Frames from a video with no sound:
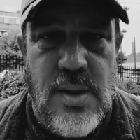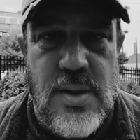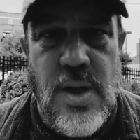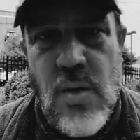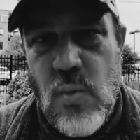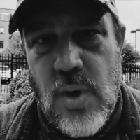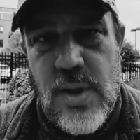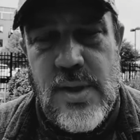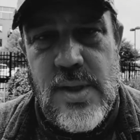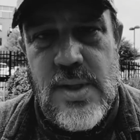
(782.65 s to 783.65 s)
No
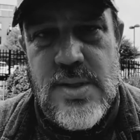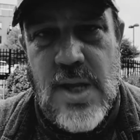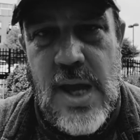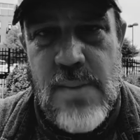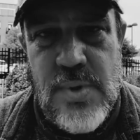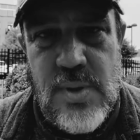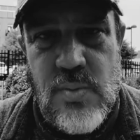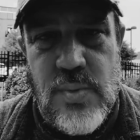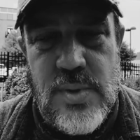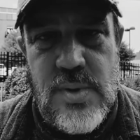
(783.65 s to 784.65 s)
one is happy
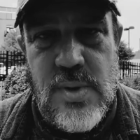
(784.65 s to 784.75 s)
with